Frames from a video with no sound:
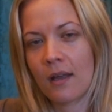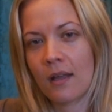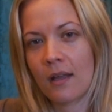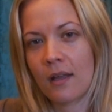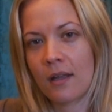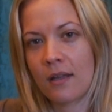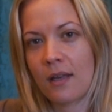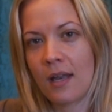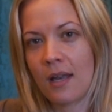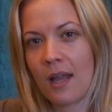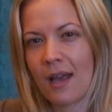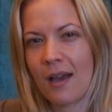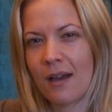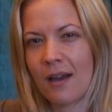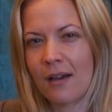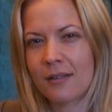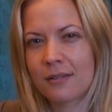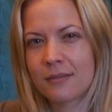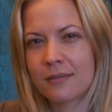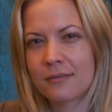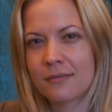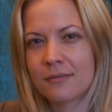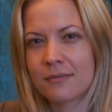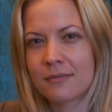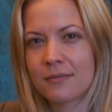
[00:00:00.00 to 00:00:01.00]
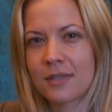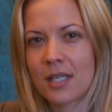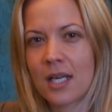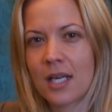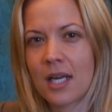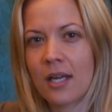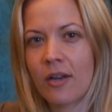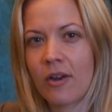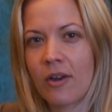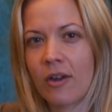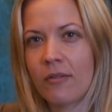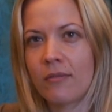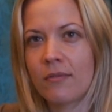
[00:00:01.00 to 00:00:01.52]
And now
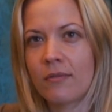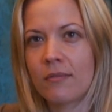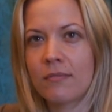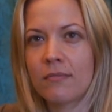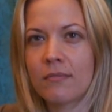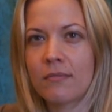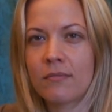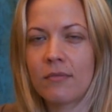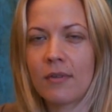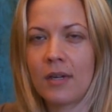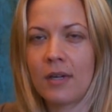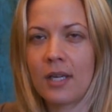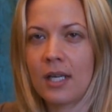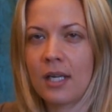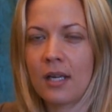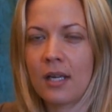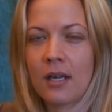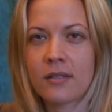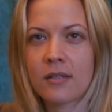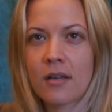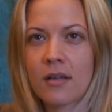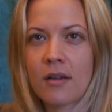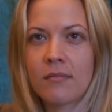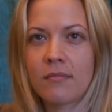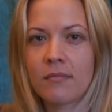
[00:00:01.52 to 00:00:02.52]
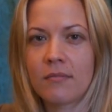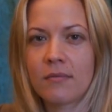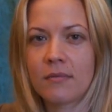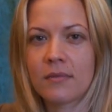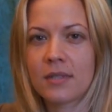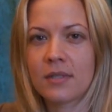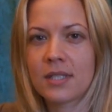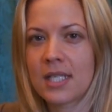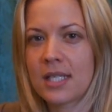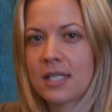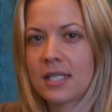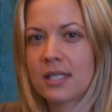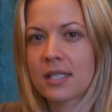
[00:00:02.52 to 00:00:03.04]
I don't
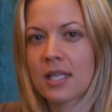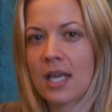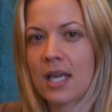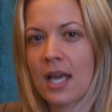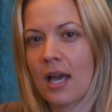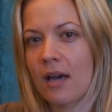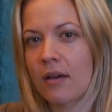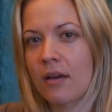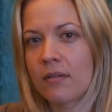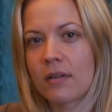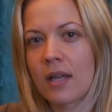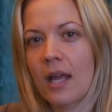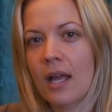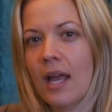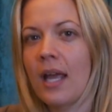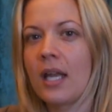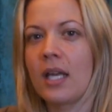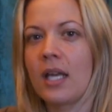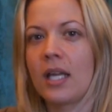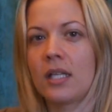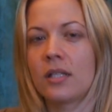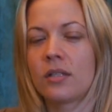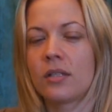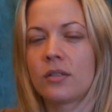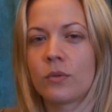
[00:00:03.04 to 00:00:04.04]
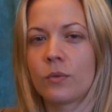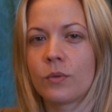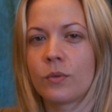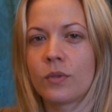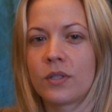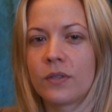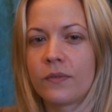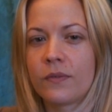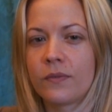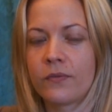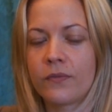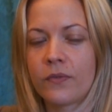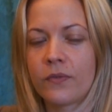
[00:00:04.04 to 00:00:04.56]
discount any
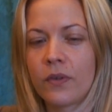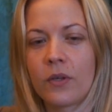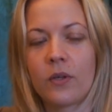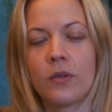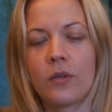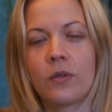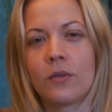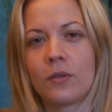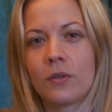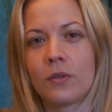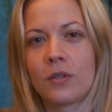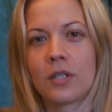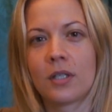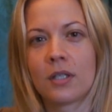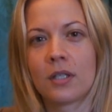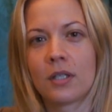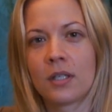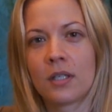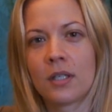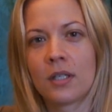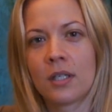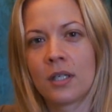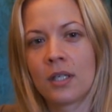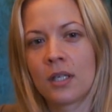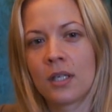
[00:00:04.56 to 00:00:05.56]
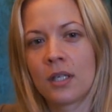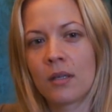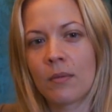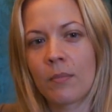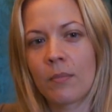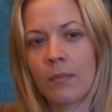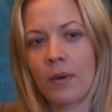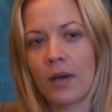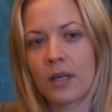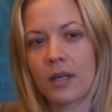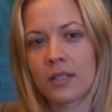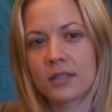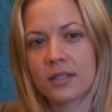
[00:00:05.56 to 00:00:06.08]
sort of food,
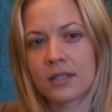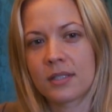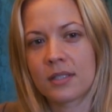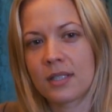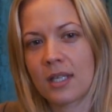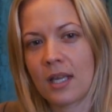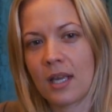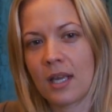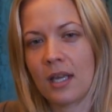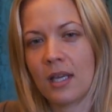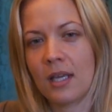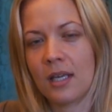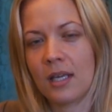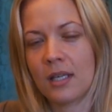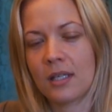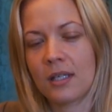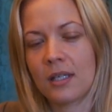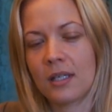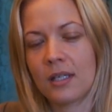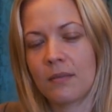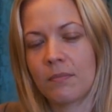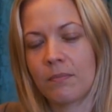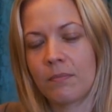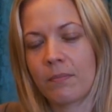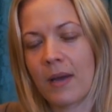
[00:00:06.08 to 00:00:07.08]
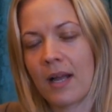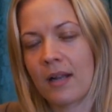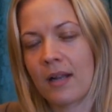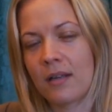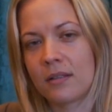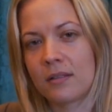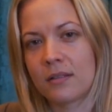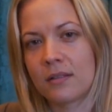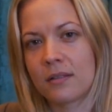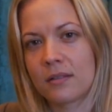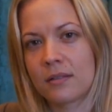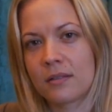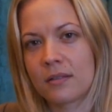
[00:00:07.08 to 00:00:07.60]
but I just eat in
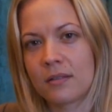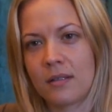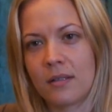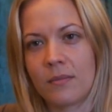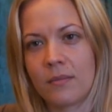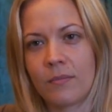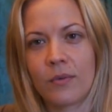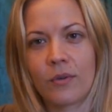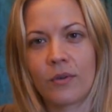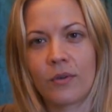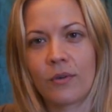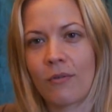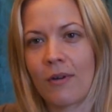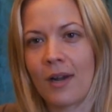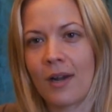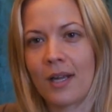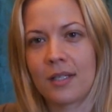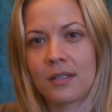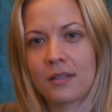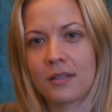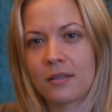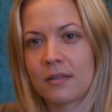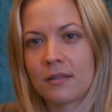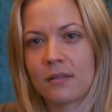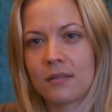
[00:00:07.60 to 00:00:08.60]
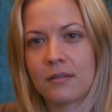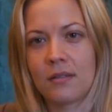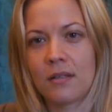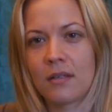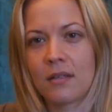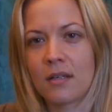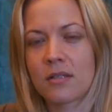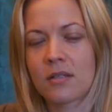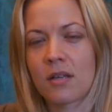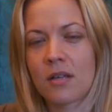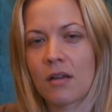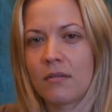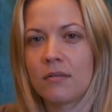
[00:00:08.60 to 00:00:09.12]
balance and in moderation,
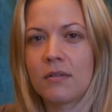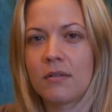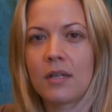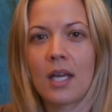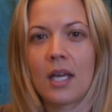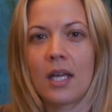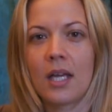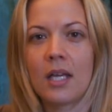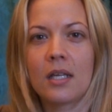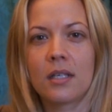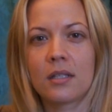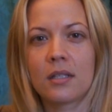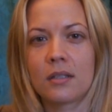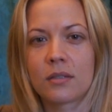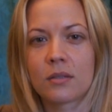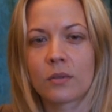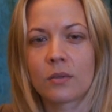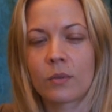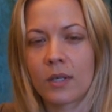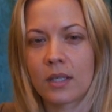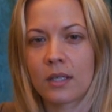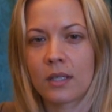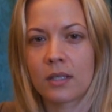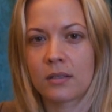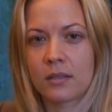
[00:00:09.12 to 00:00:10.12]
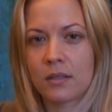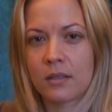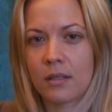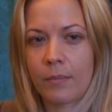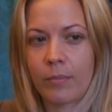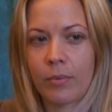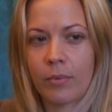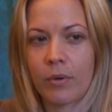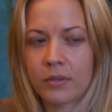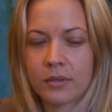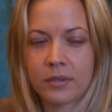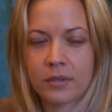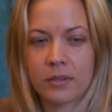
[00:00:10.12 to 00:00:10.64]
and I don't eat as quick as I
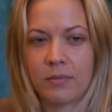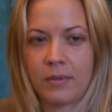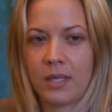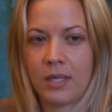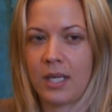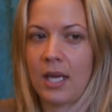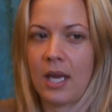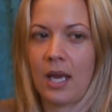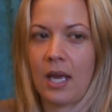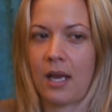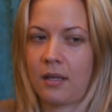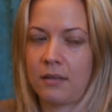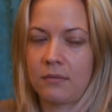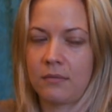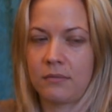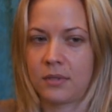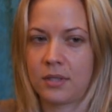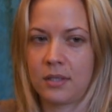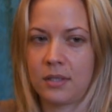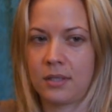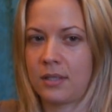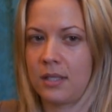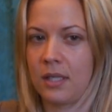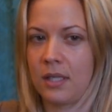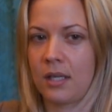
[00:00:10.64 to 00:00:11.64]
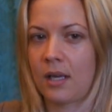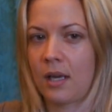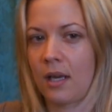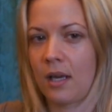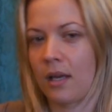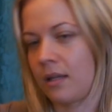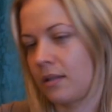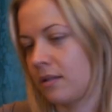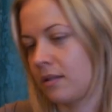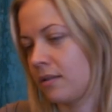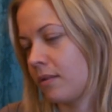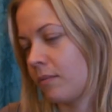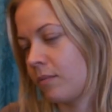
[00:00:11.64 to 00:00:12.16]
possibly can just in
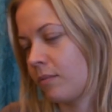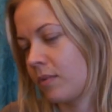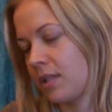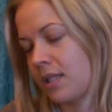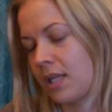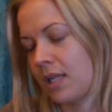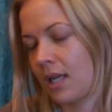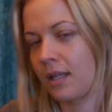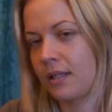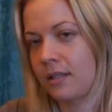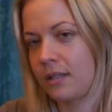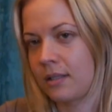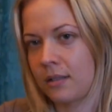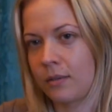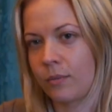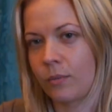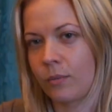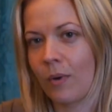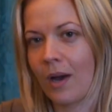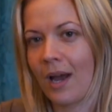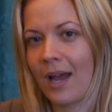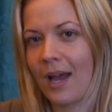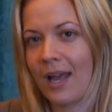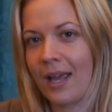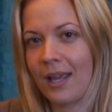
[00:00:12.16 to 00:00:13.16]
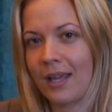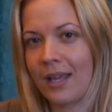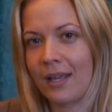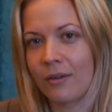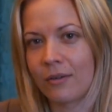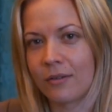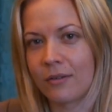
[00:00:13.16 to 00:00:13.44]
case someone takes it away.